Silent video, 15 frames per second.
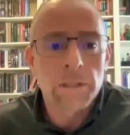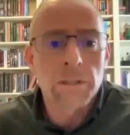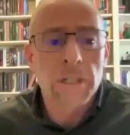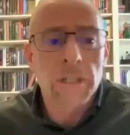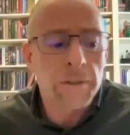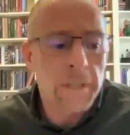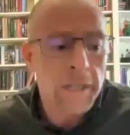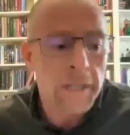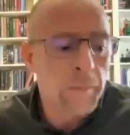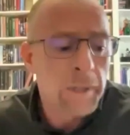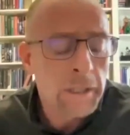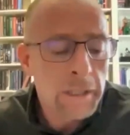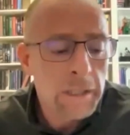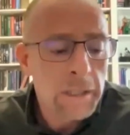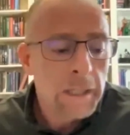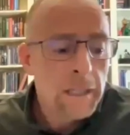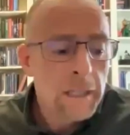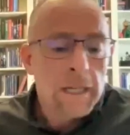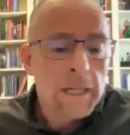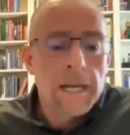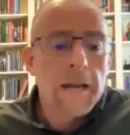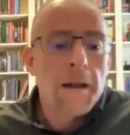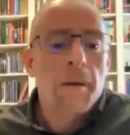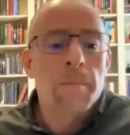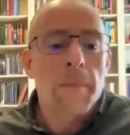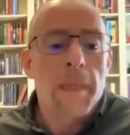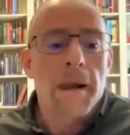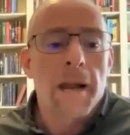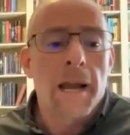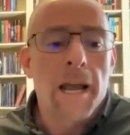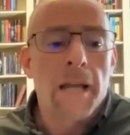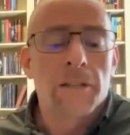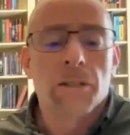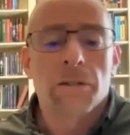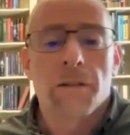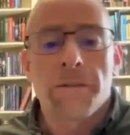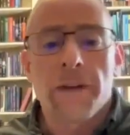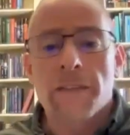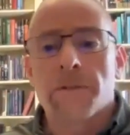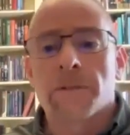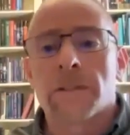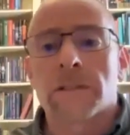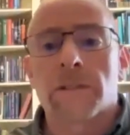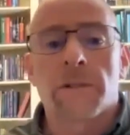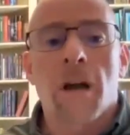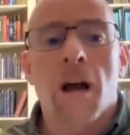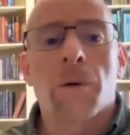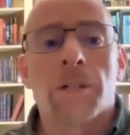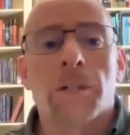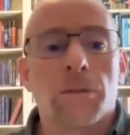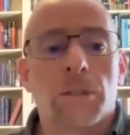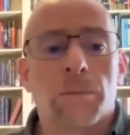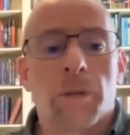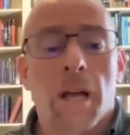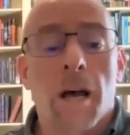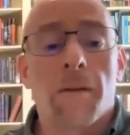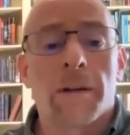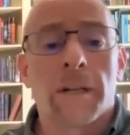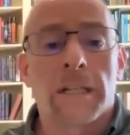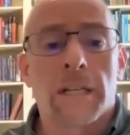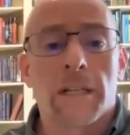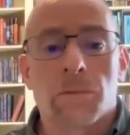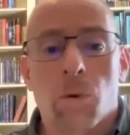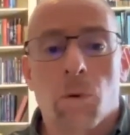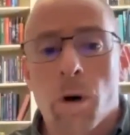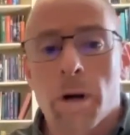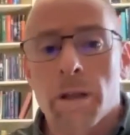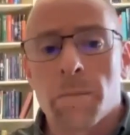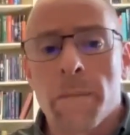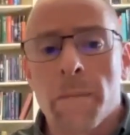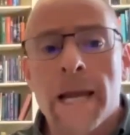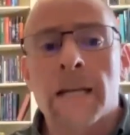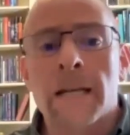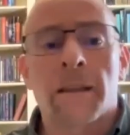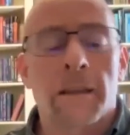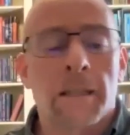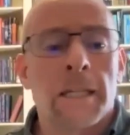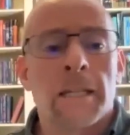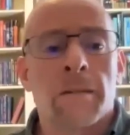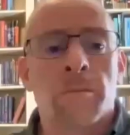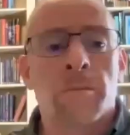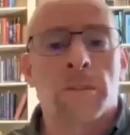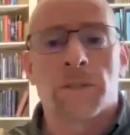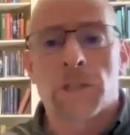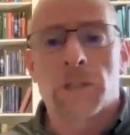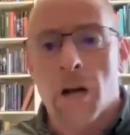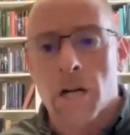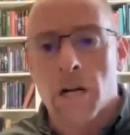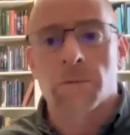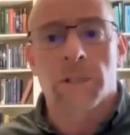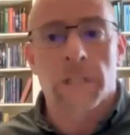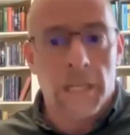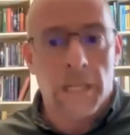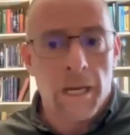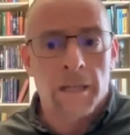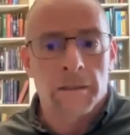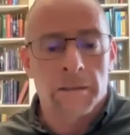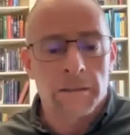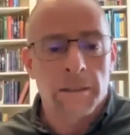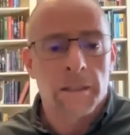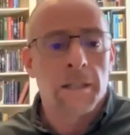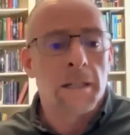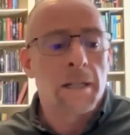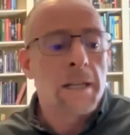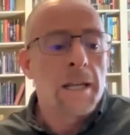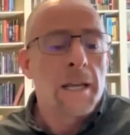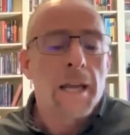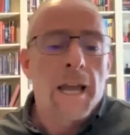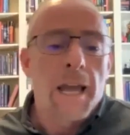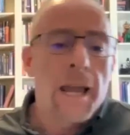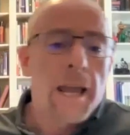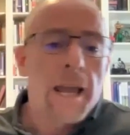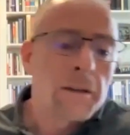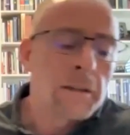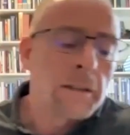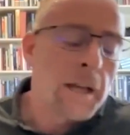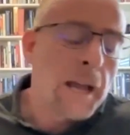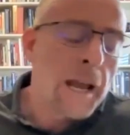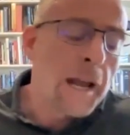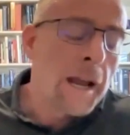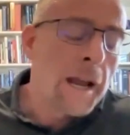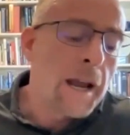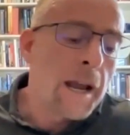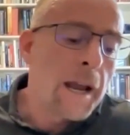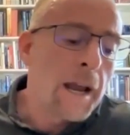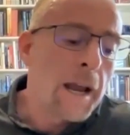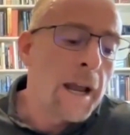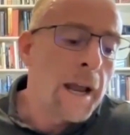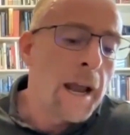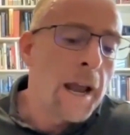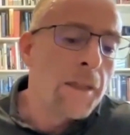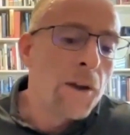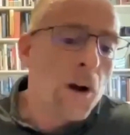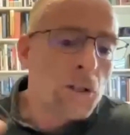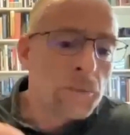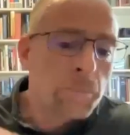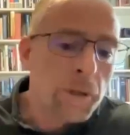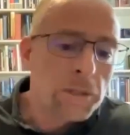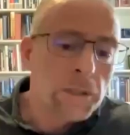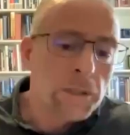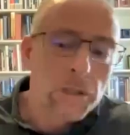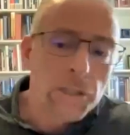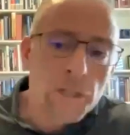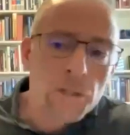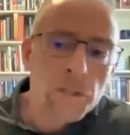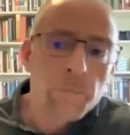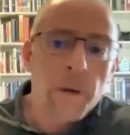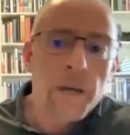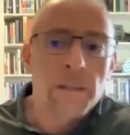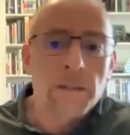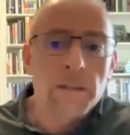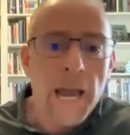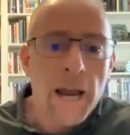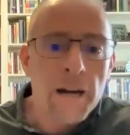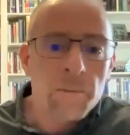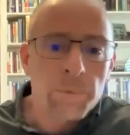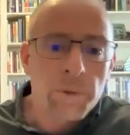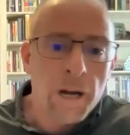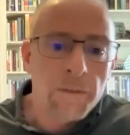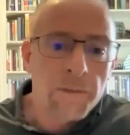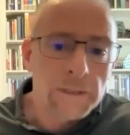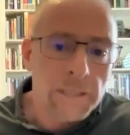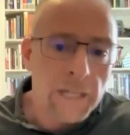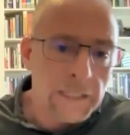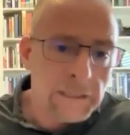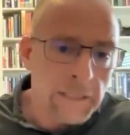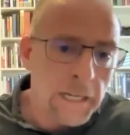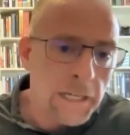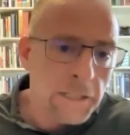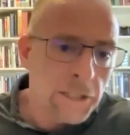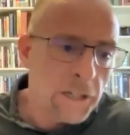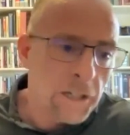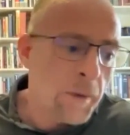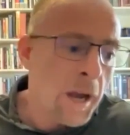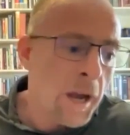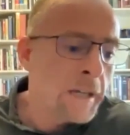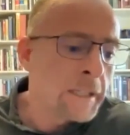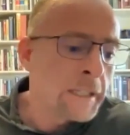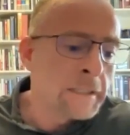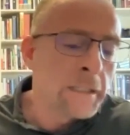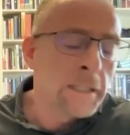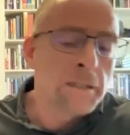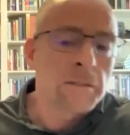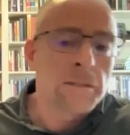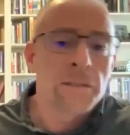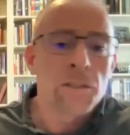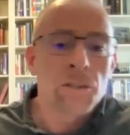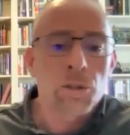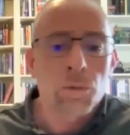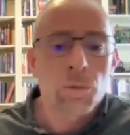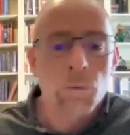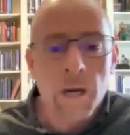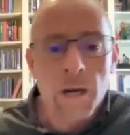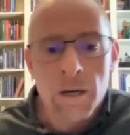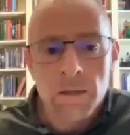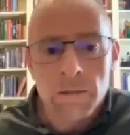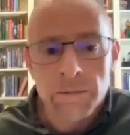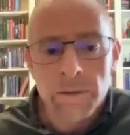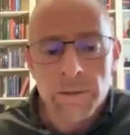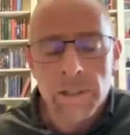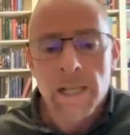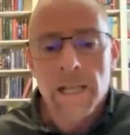deliver them. Um, and so the faithfulness of Yahweh to his covenant is one of the main themes of Joshua to Kings. And and those books are used by the latter prophets, Isaiah, Jeremiah, Ezekiel, and the 12,